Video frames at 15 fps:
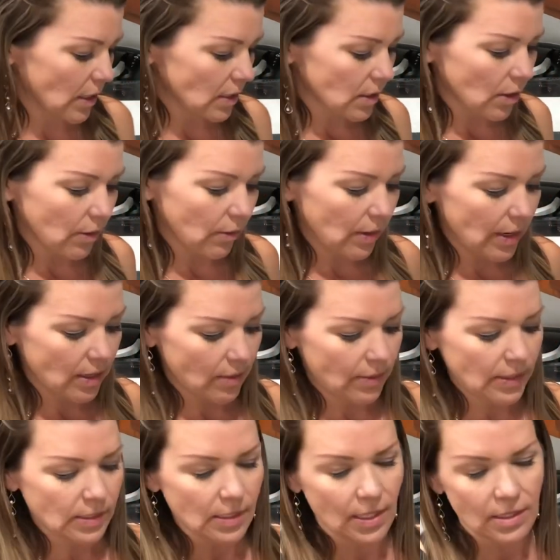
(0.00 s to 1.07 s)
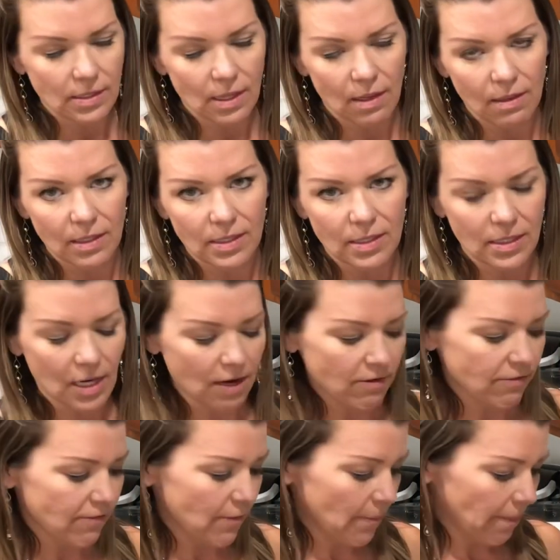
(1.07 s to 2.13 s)
So anyways, I saw this stuff
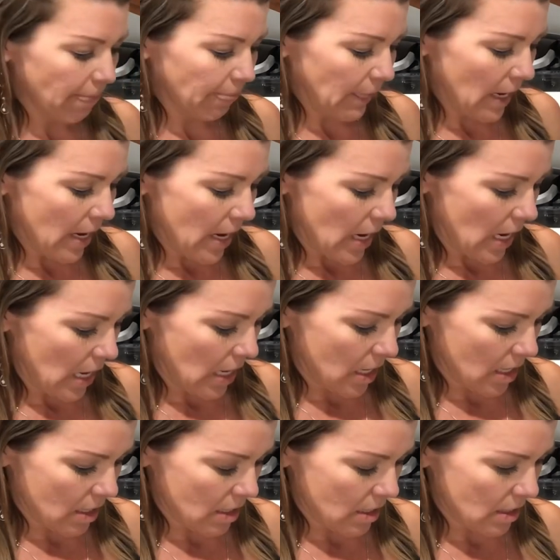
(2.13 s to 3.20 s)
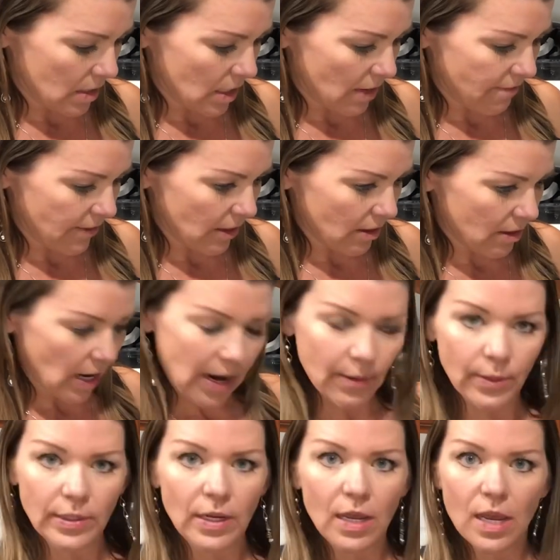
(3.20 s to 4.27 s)
and I figured I
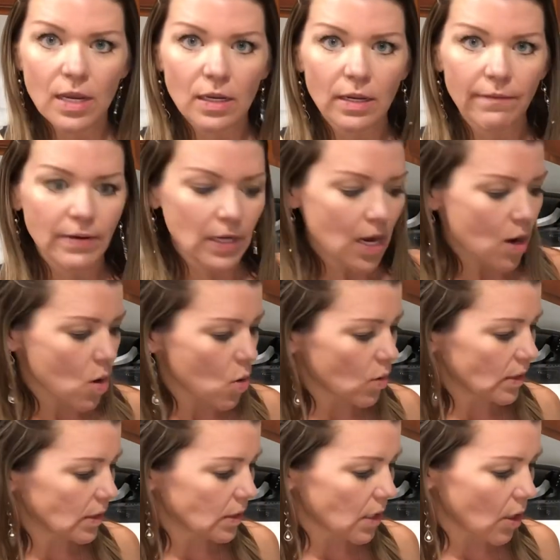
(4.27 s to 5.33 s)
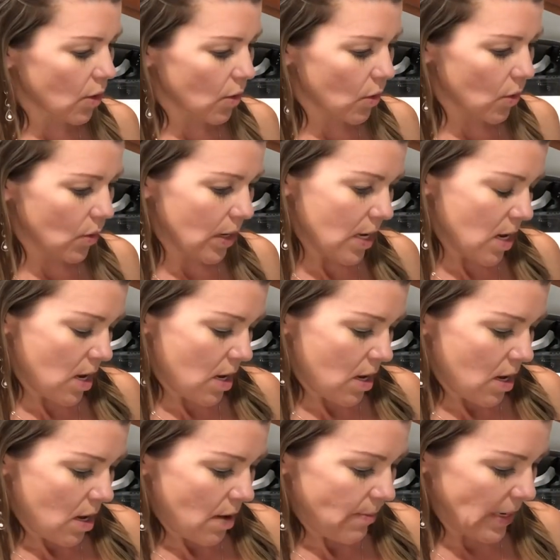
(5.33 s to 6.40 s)
would give it a go. So
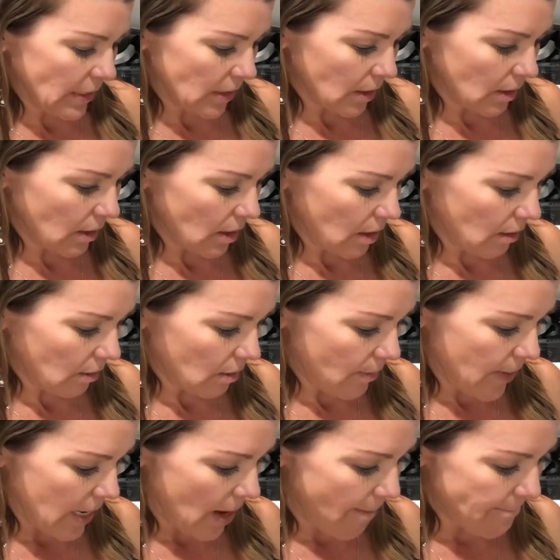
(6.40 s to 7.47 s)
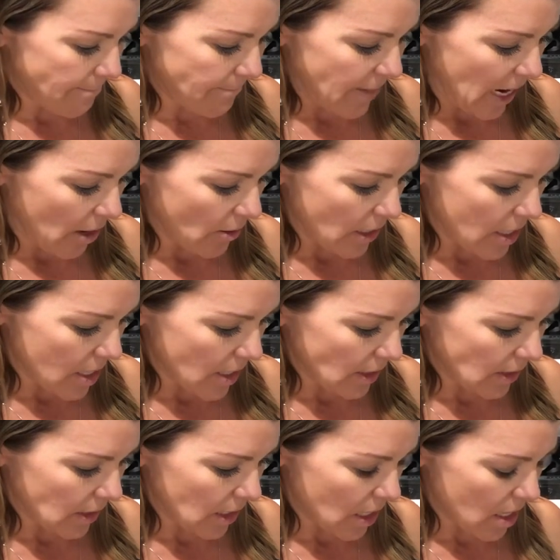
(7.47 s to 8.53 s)
basically a little bit about
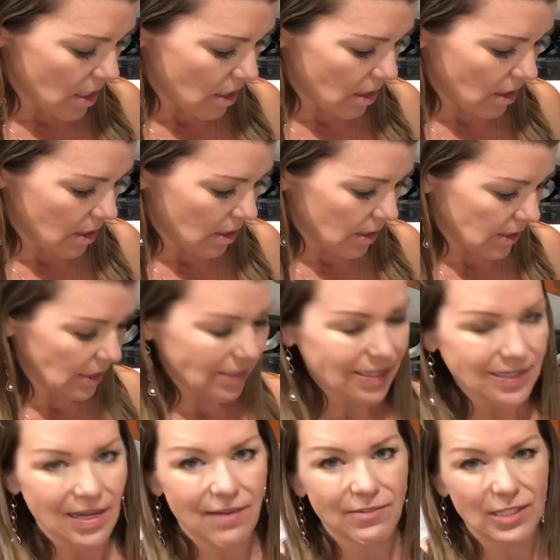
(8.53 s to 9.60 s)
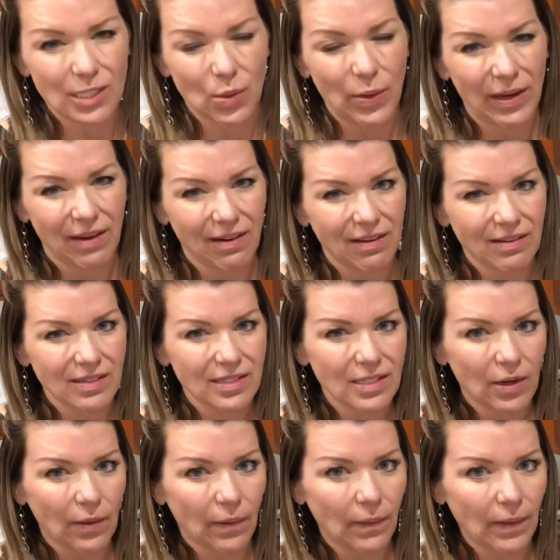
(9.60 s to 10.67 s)
it is it does have soy in it. So
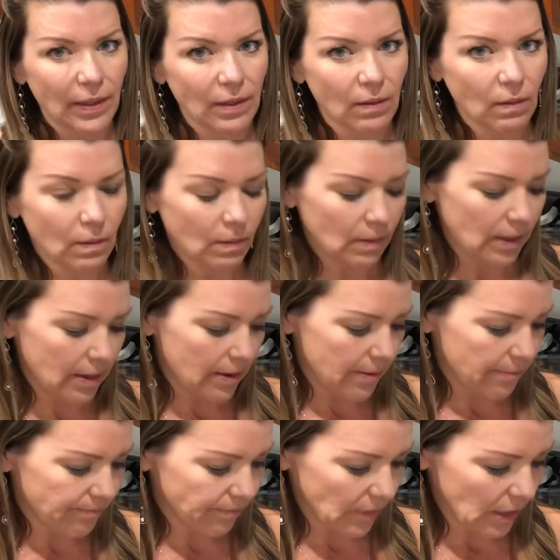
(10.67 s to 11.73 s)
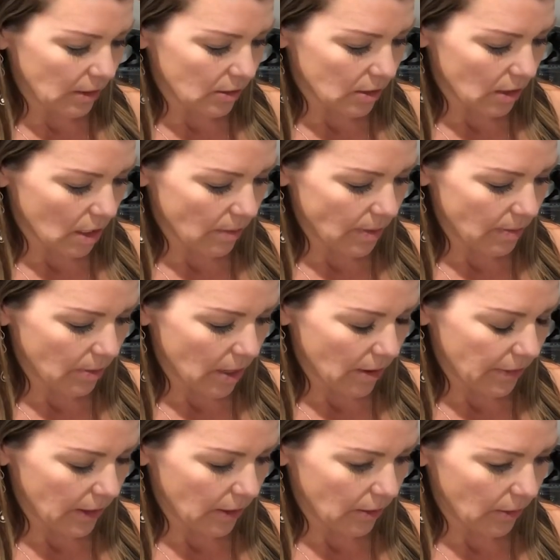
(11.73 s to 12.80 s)
I know there's a lot of people out
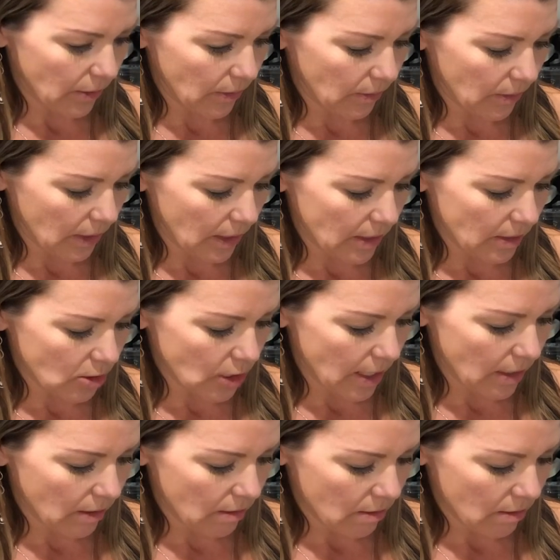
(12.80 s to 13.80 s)
there who kind of try to